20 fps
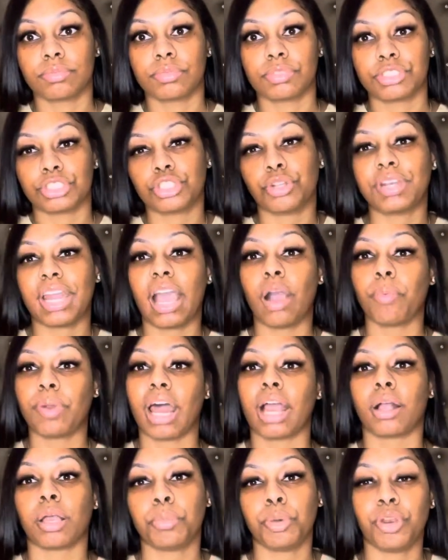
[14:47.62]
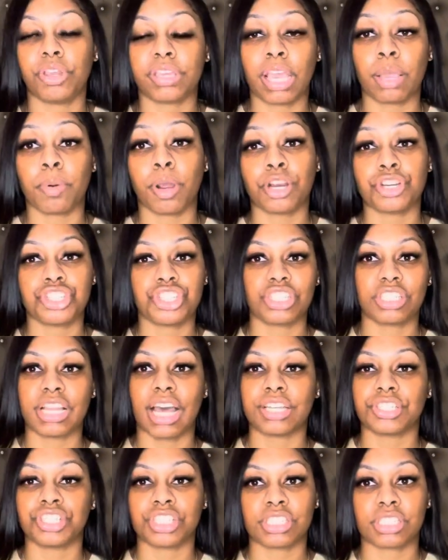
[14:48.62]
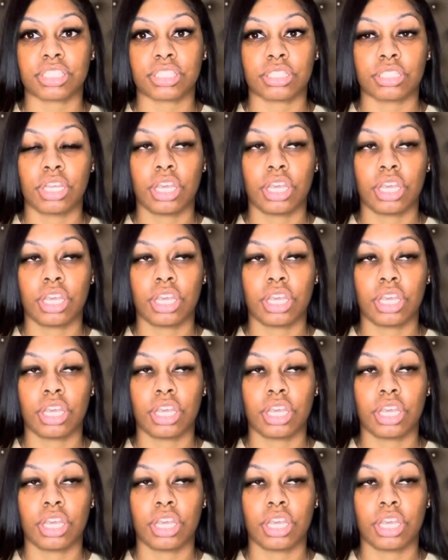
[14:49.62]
So now when I communicate with her, she's not just,